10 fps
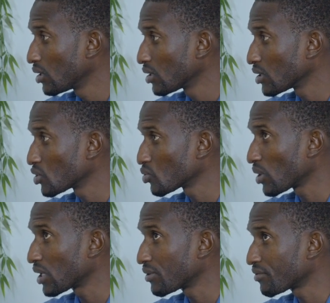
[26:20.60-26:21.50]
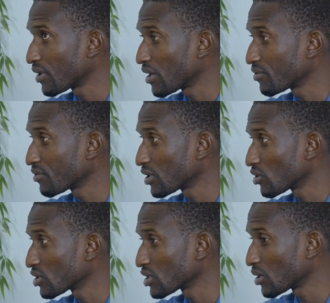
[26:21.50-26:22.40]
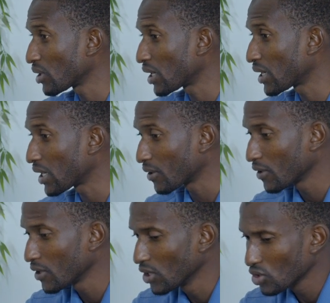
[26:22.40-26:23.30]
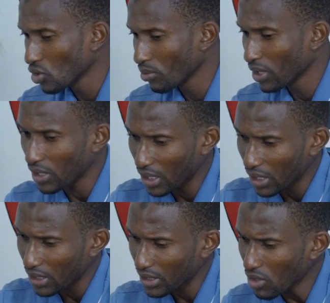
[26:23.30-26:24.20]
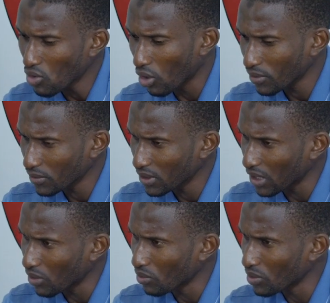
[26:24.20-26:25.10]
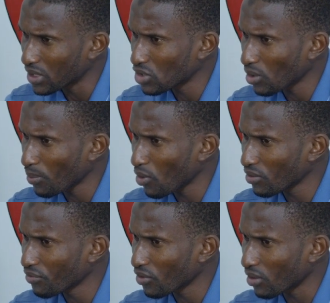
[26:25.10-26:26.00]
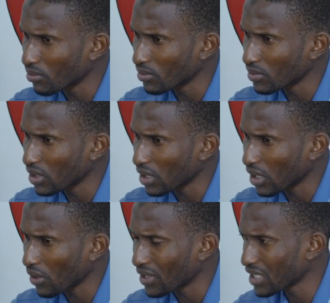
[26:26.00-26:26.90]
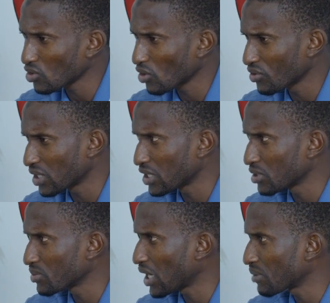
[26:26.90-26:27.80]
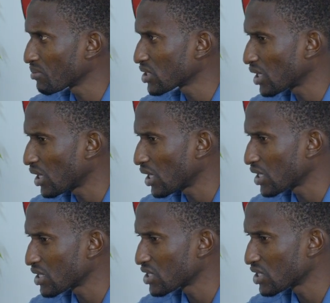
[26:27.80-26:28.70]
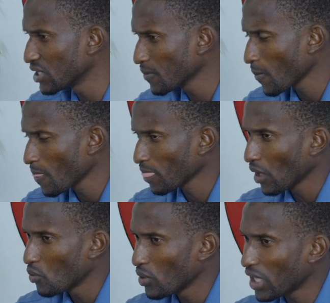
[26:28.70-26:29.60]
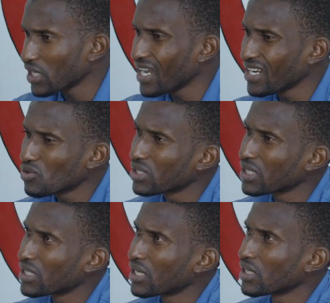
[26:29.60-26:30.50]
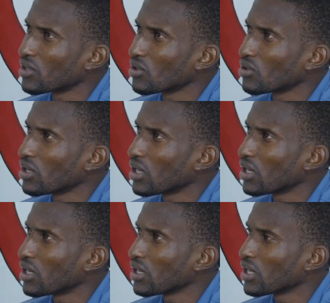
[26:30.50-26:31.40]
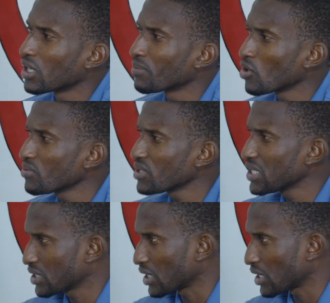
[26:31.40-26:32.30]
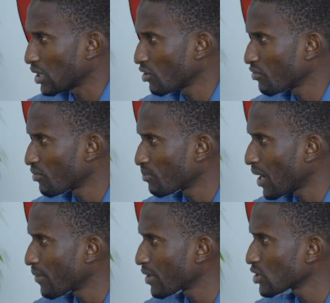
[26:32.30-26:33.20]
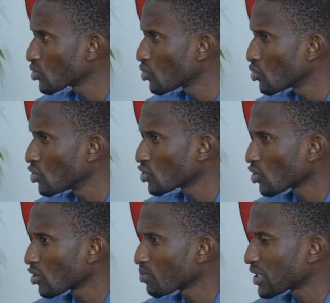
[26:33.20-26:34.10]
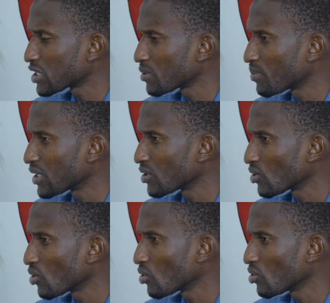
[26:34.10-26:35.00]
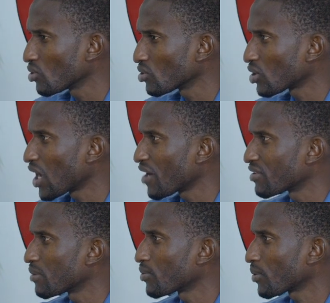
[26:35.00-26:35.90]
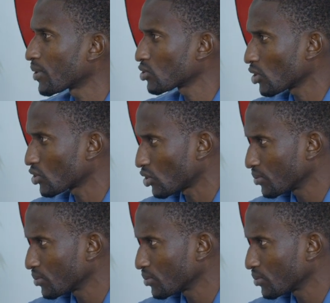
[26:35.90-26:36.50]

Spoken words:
These were the 5 regions that were there. So, but thank God, with the support from our desk officer, Mr. Alasan C, we are trying to see that it becomes history of primary schools not participating or not having a proper structure.